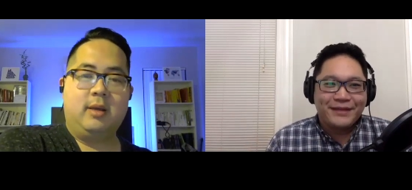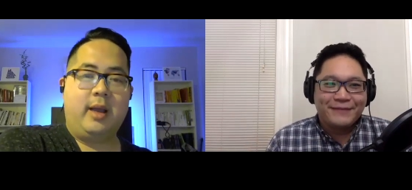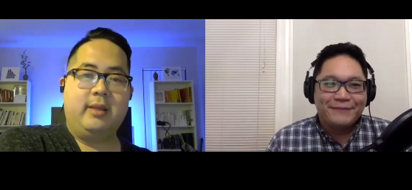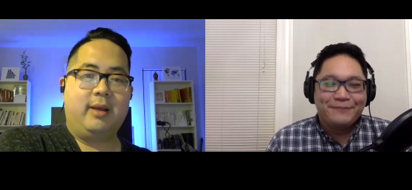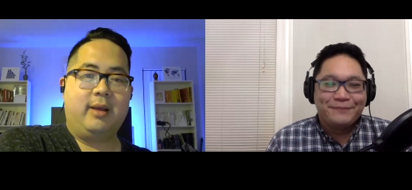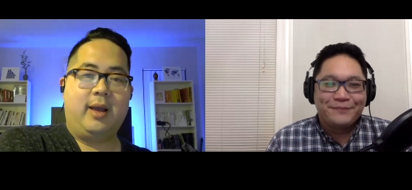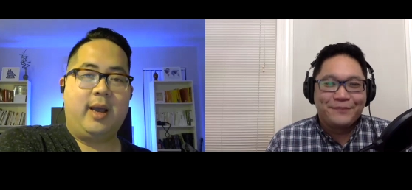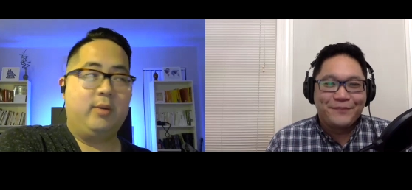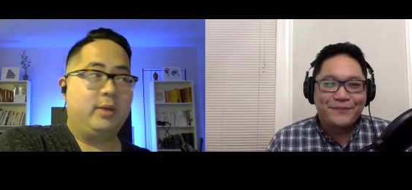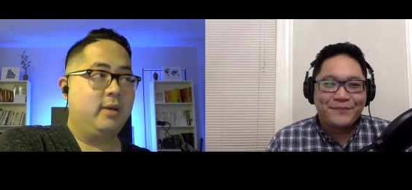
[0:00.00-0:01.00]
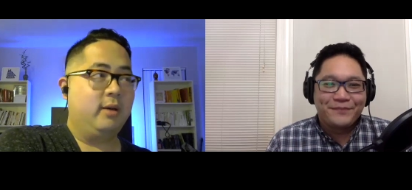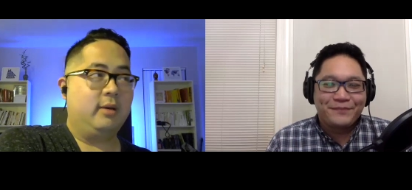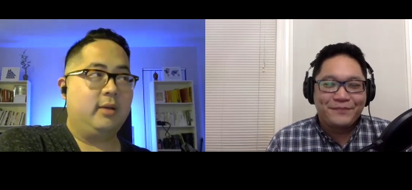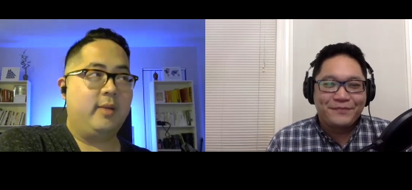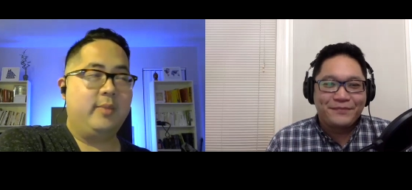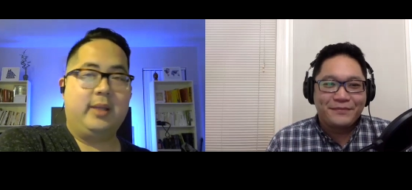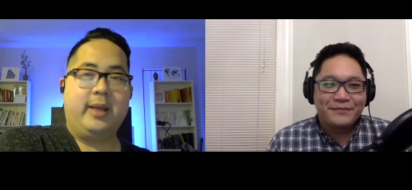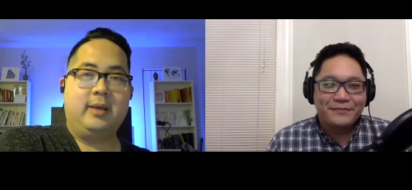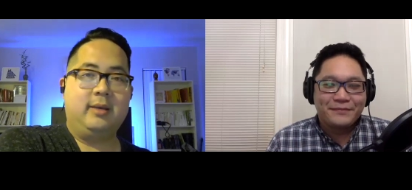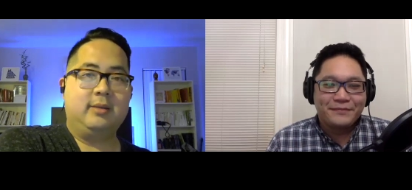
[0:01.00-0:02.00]
Speaker 1: I, I would go, I'd be
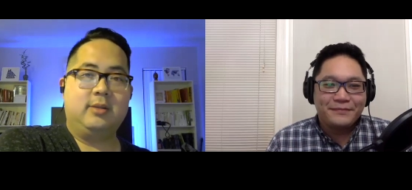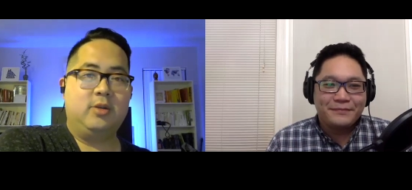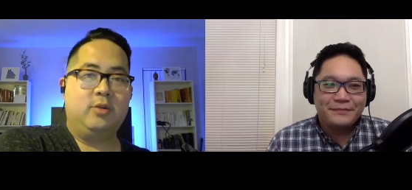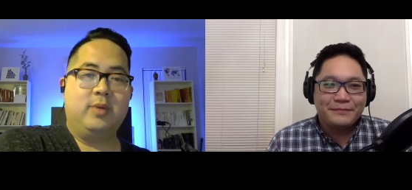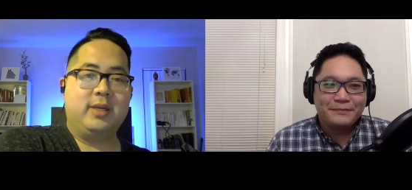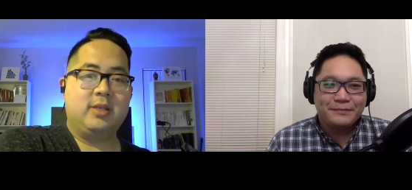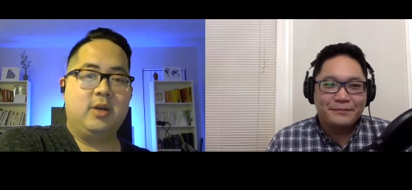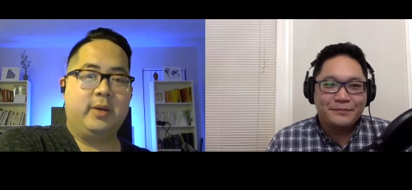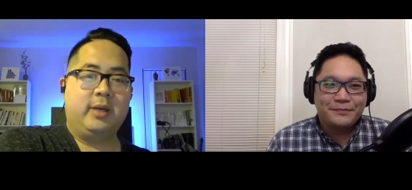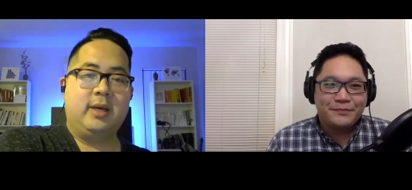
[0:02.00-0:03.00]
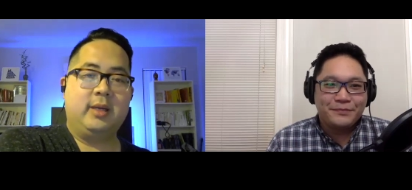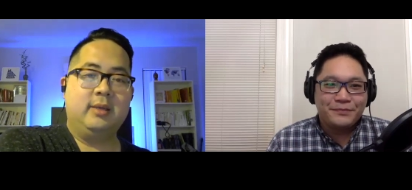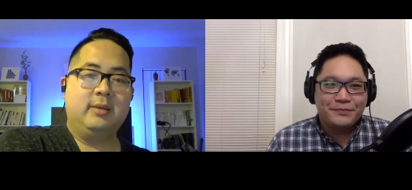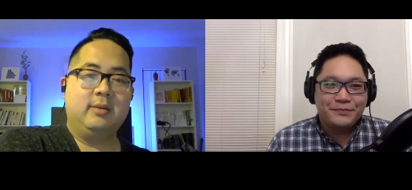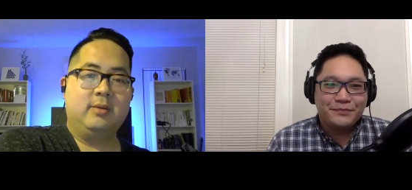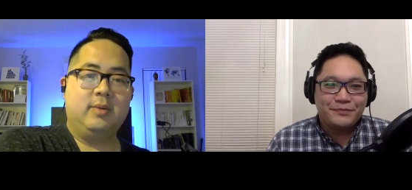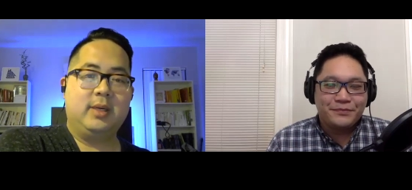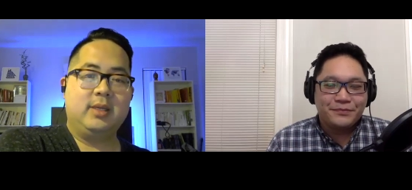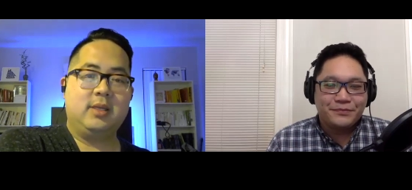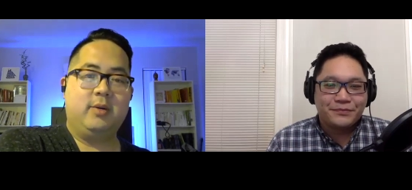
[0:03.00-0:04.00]
like, dude, what is going on? What
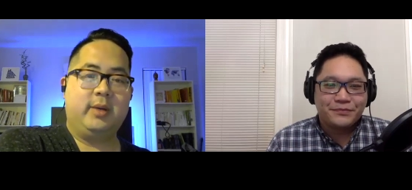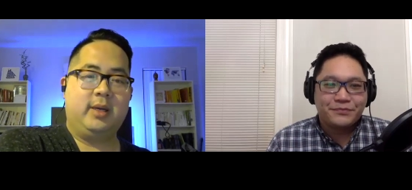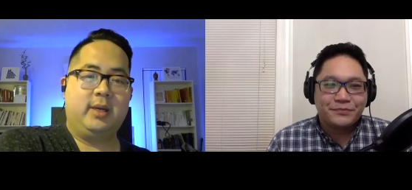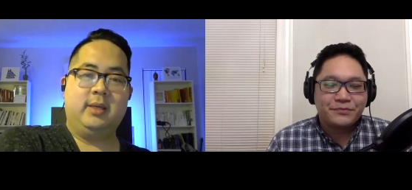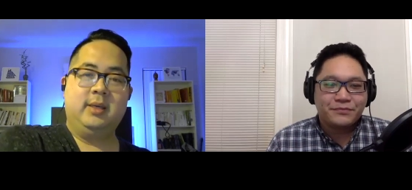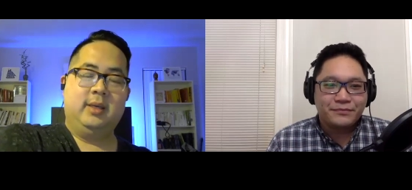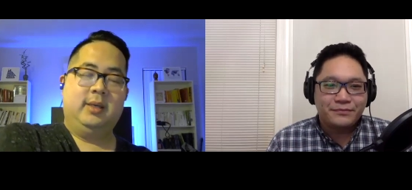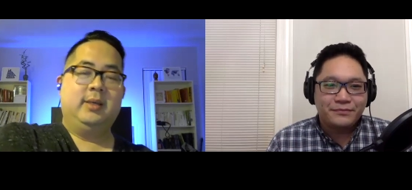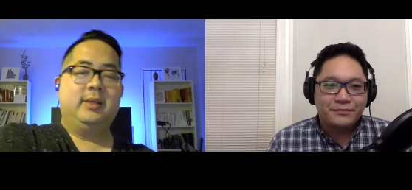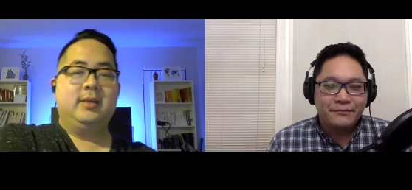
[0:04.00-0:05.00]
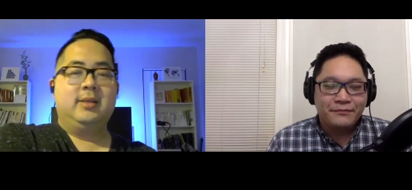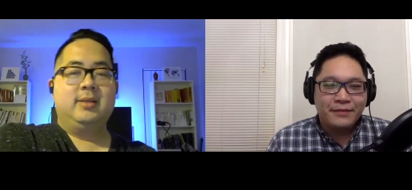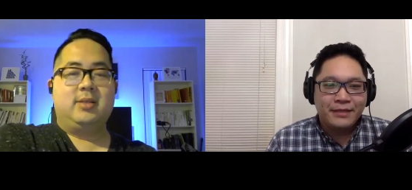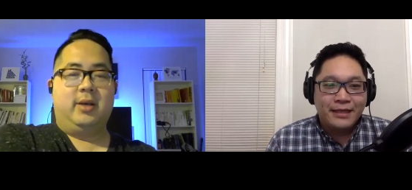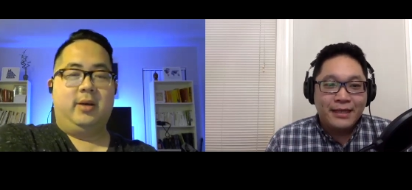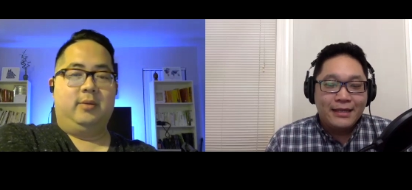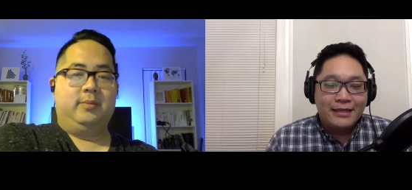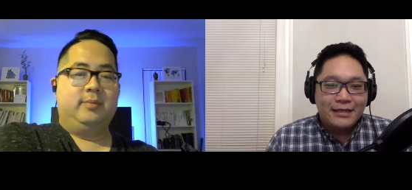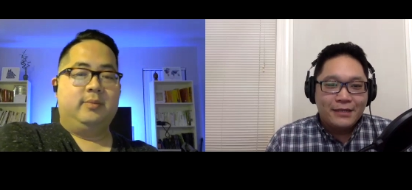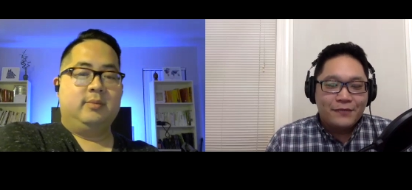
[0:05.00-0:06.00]
is going on? So...
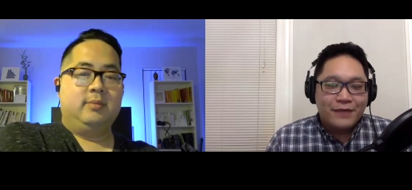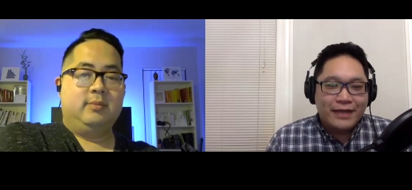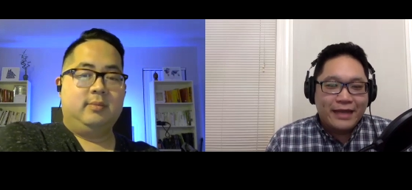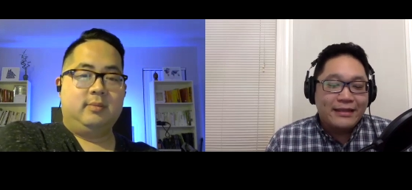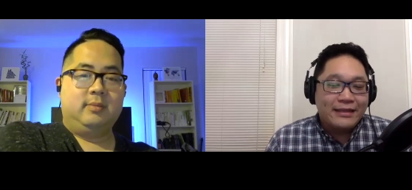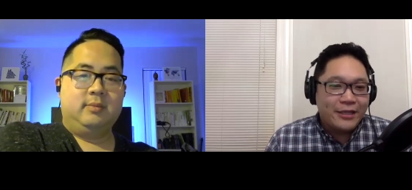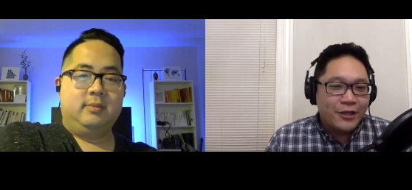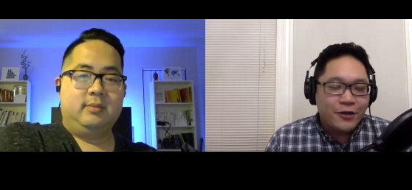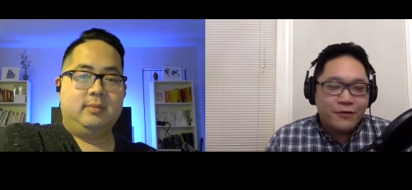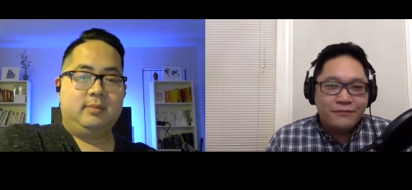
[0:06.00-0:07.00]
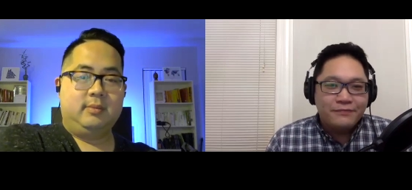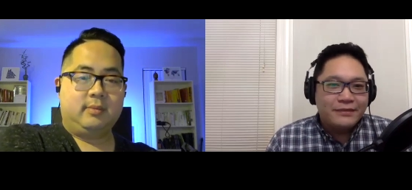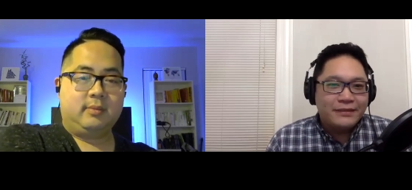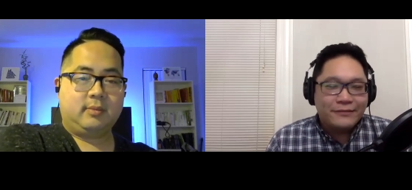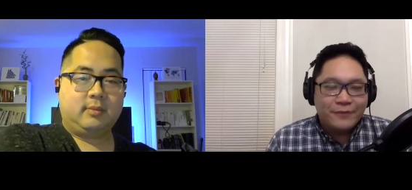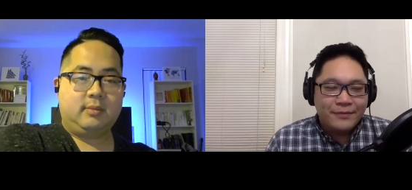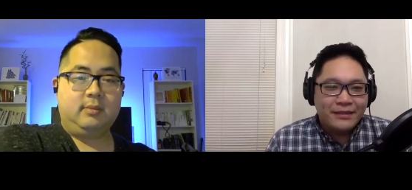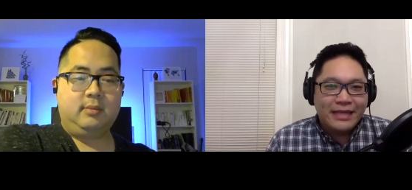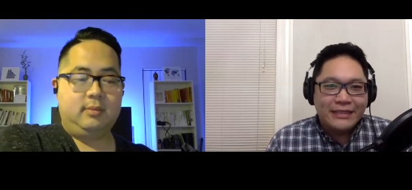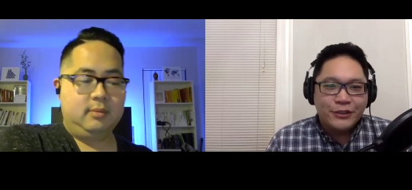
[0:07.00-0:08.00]
Speaker 2: Right. And, you know, from
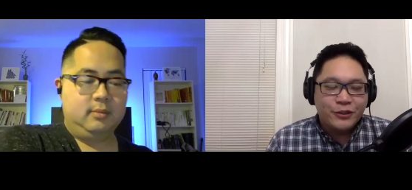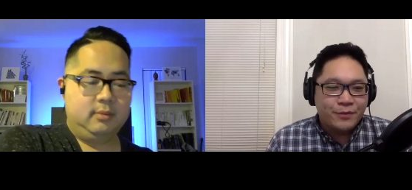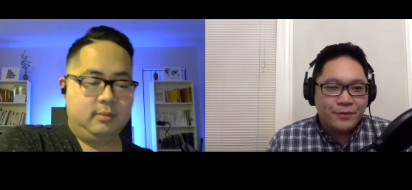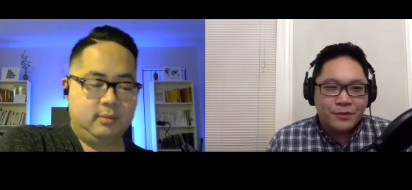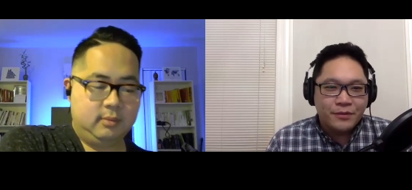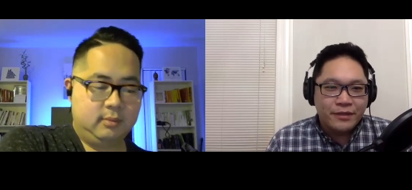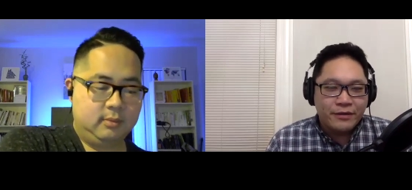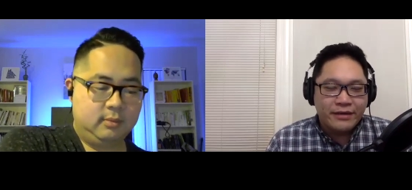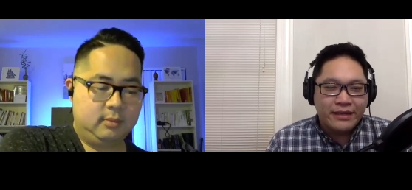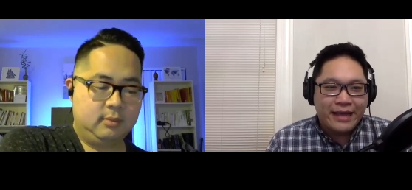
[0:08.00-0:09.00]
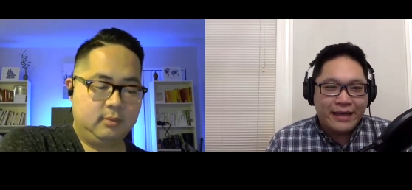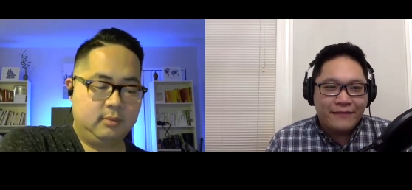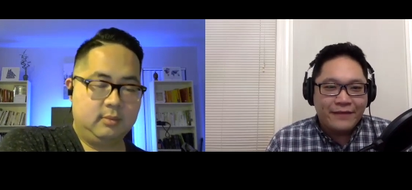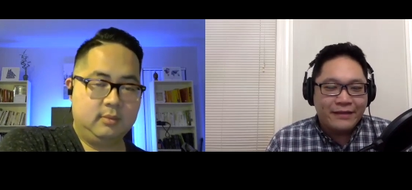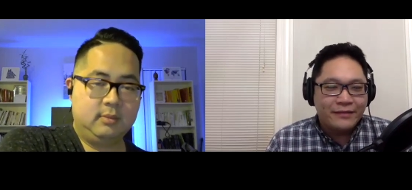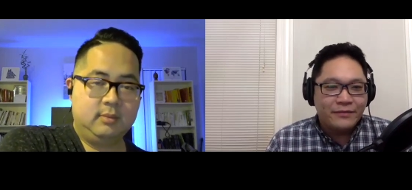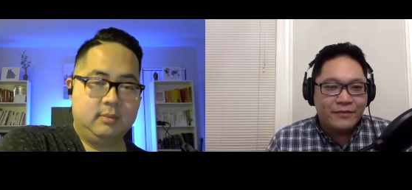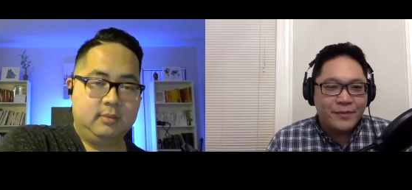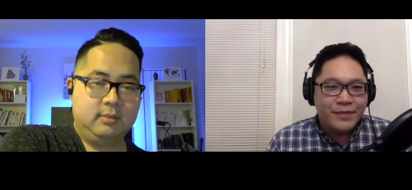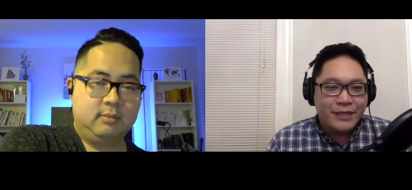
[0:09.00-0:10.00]
last year's Super Bowl, they already have a little
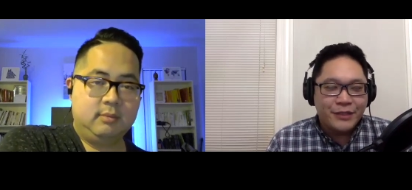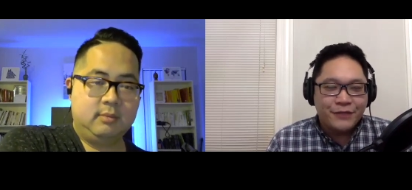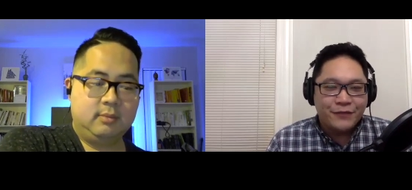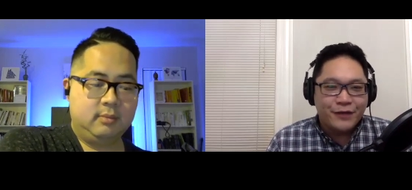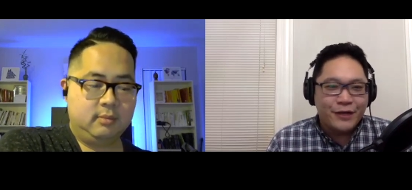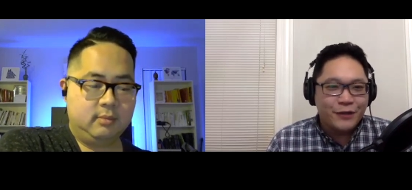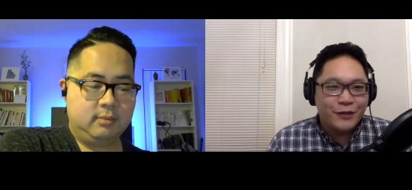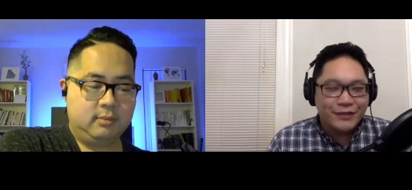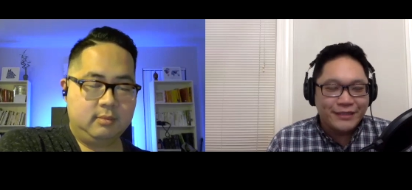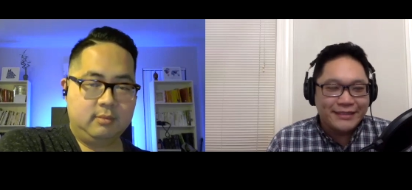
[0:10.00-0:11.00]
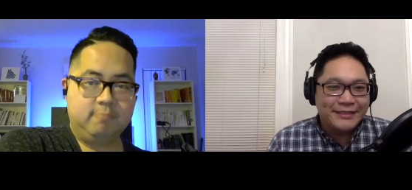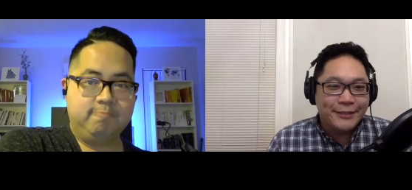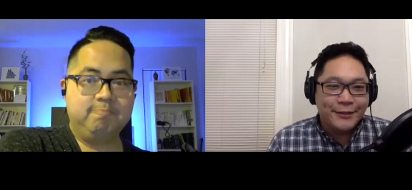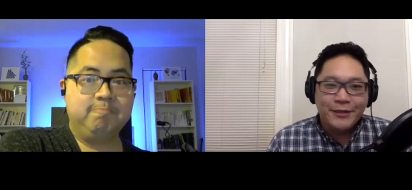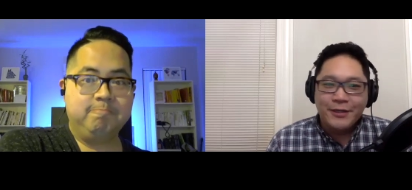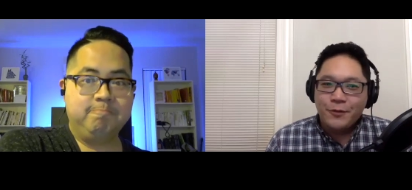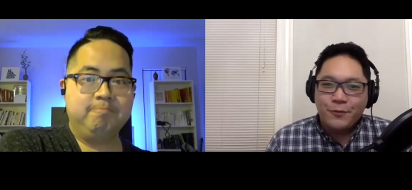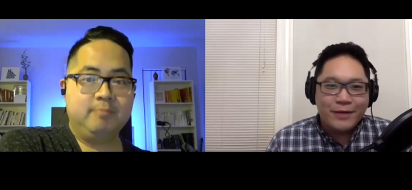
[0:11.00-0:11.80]
reputation for controversy. So why,